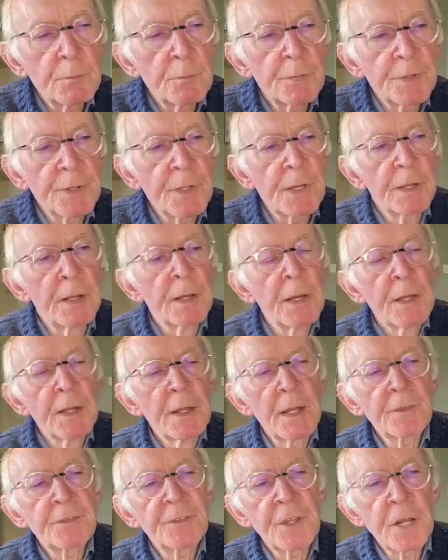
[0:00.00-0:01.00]
one thing?
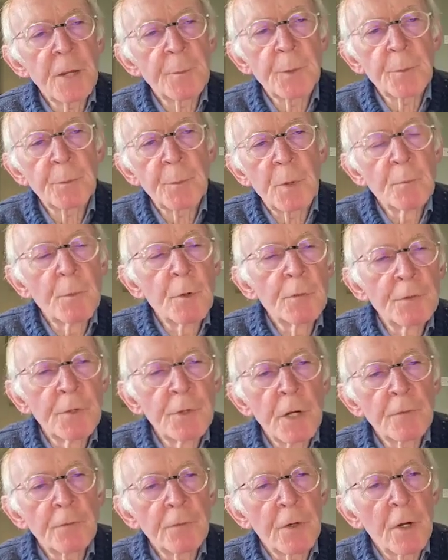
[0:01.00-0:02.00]
That thing about we moved
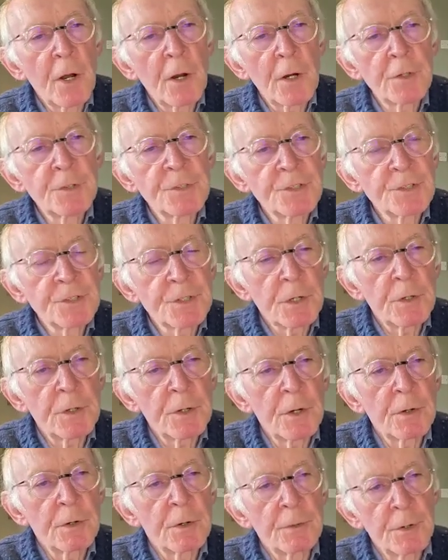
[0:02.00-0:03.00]
out of our house,
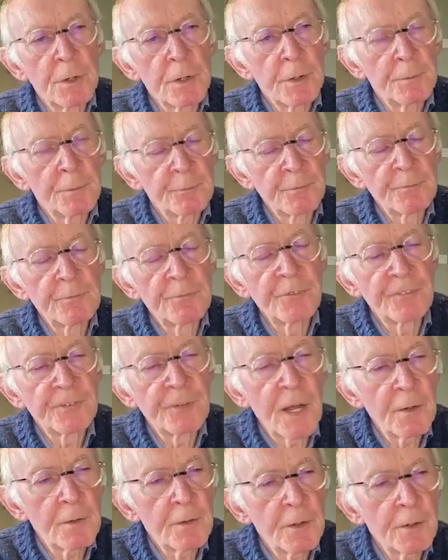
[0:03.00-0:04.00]
or
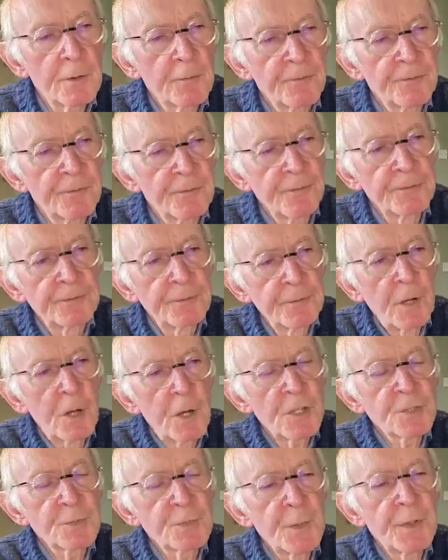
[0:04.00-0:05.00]
her
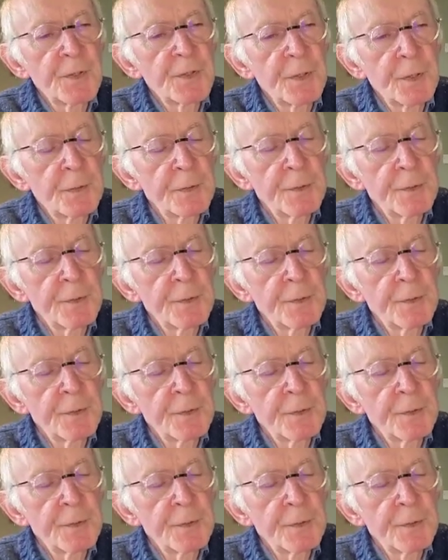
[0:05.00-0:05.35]
husband